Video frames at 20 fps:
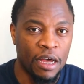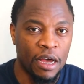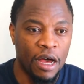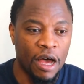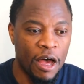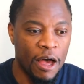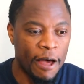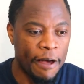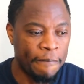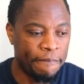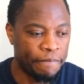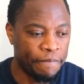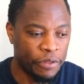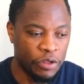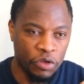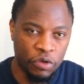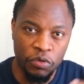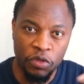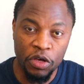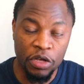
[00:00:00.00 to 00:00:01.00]
Um,
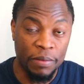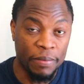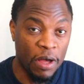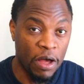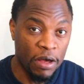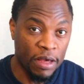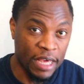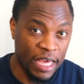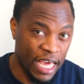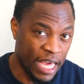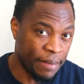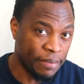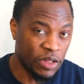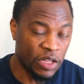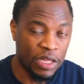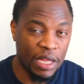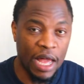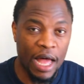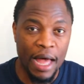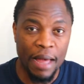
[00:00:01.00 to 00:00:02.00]
you're talking about
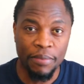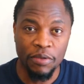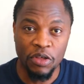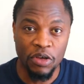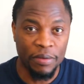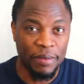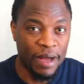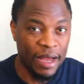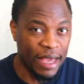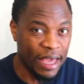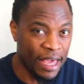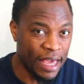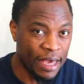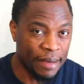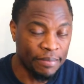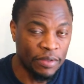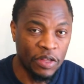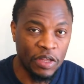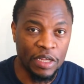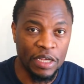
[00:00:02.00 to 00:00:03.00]
GameStop, talking about
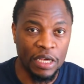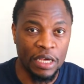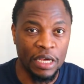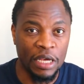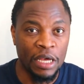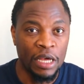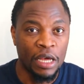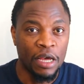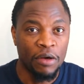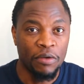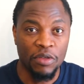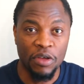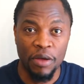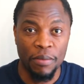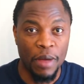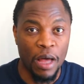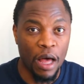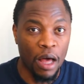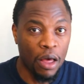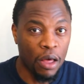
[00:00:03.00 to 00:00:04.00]
AMC, talking
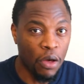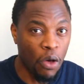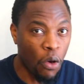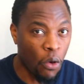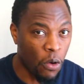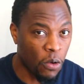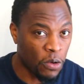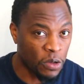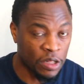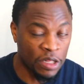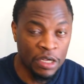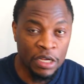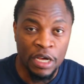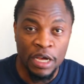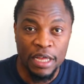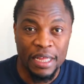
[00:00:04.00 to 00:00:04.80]
about Koss.